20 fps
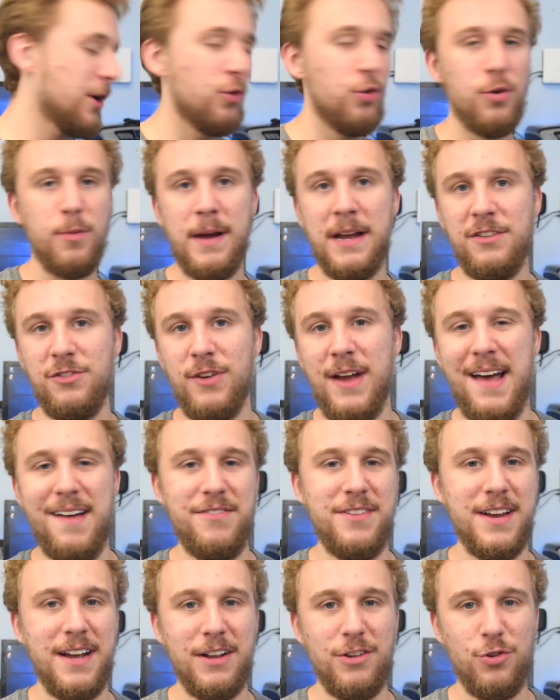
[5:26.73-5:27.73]
Cooler Master
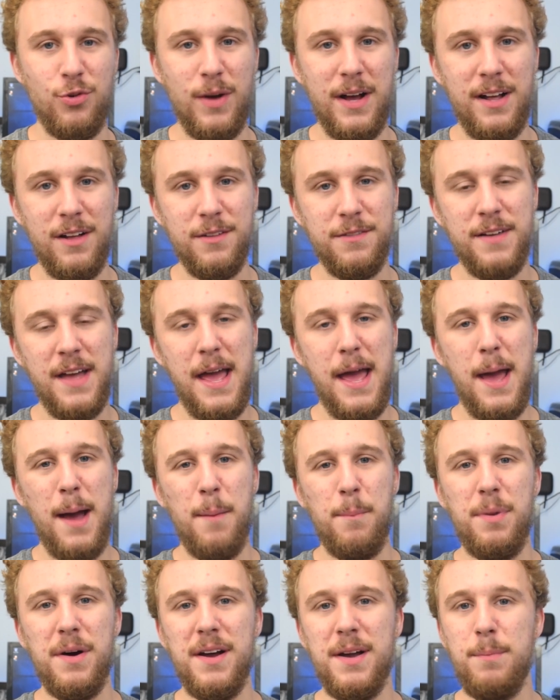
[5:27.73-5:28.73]
HAF 912.
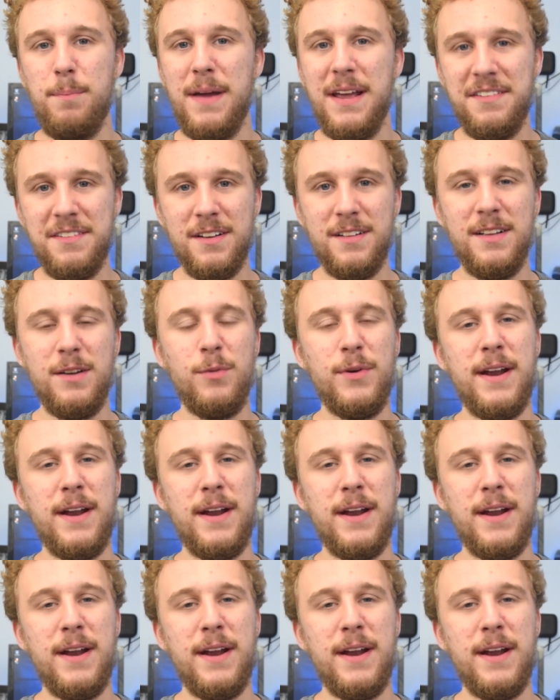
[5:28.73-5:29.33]
But basically,